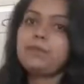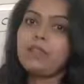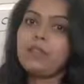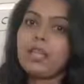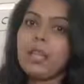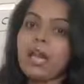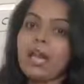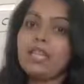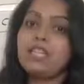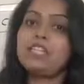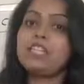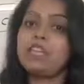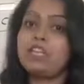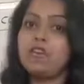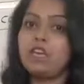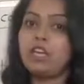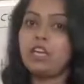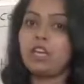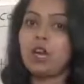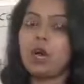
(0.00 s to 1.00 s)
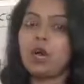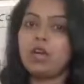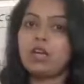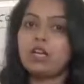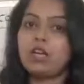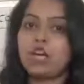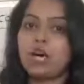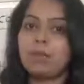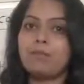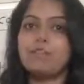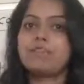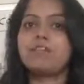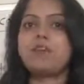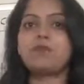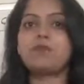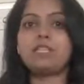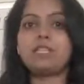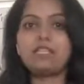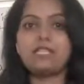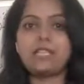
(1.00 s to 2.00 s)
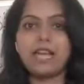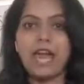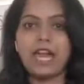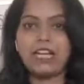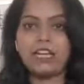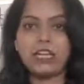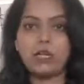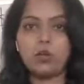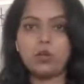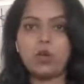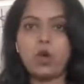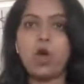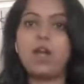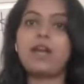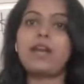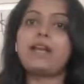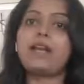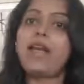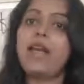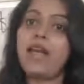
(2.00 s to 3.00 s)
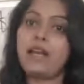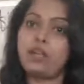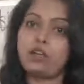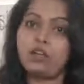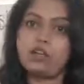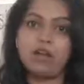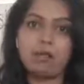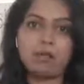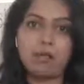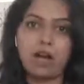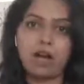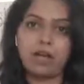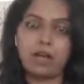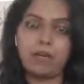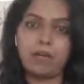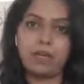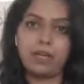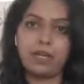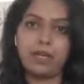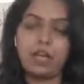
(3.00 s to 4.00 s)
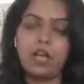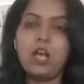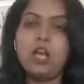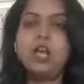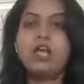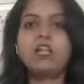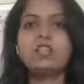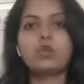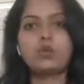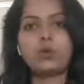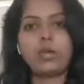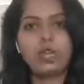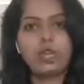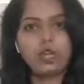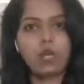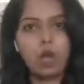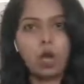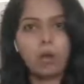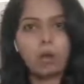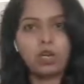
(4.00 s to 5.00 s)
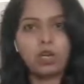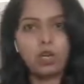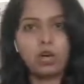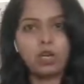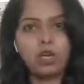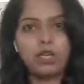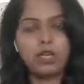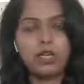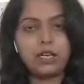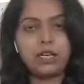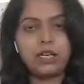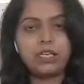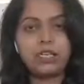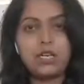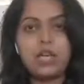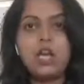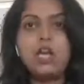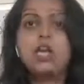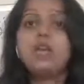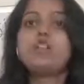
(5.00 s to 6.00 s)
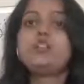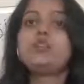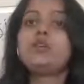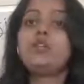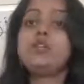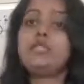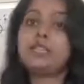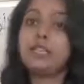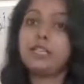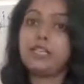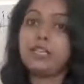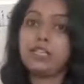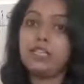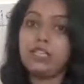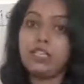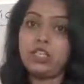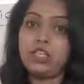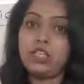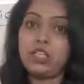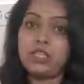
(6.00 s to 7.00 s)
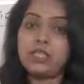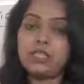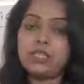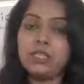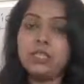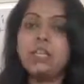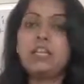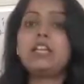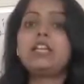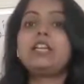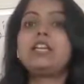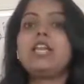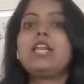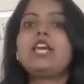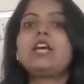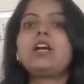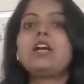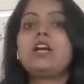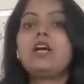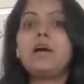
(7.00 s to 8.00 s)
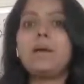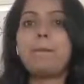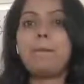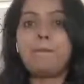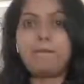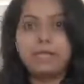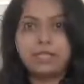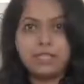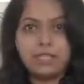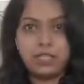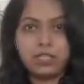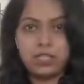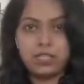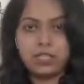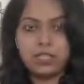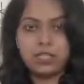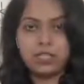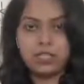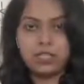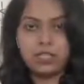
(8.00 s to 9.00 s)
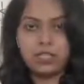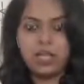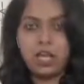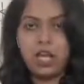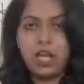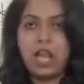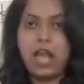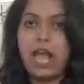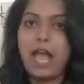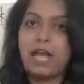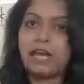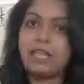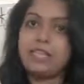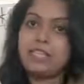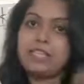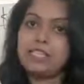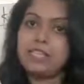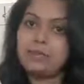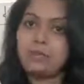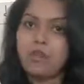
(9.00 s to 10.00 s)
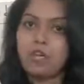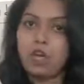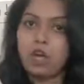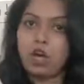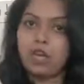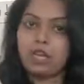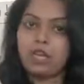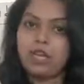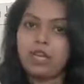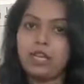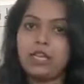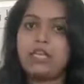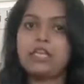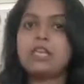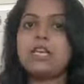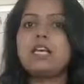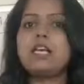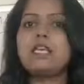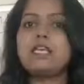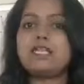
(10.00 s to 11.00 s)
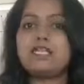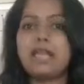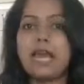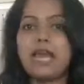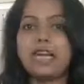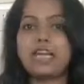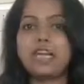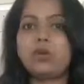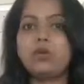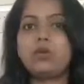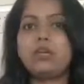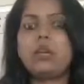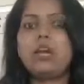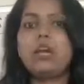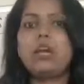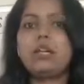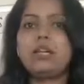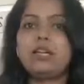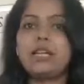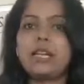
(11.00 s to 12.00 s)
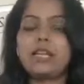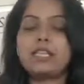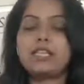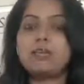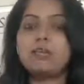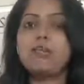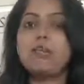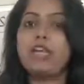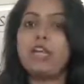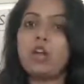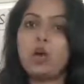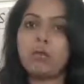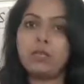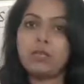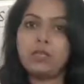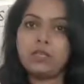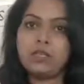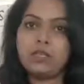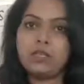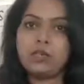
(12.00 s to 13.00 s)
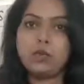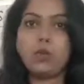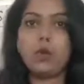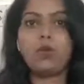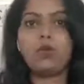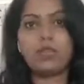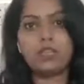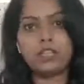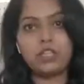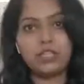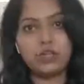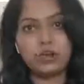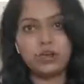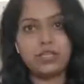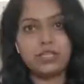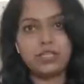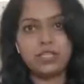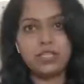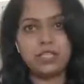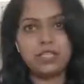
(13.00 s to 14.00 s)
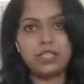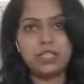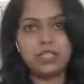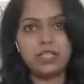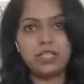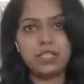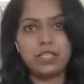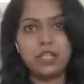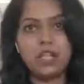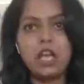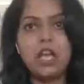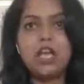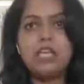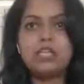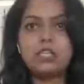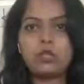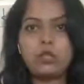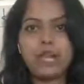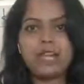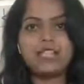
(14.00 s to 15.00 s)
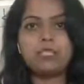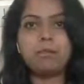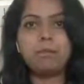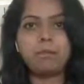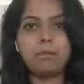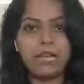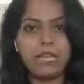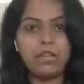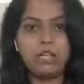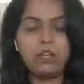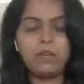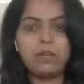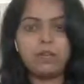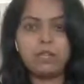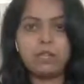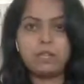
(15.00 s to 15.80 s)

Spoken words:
and civil law comes from the statute or an act of a parliament. So in common law countries, judicial decisions take precedence, and in civil law countries, statute takes predominance over the judicial decision. So that's the main difference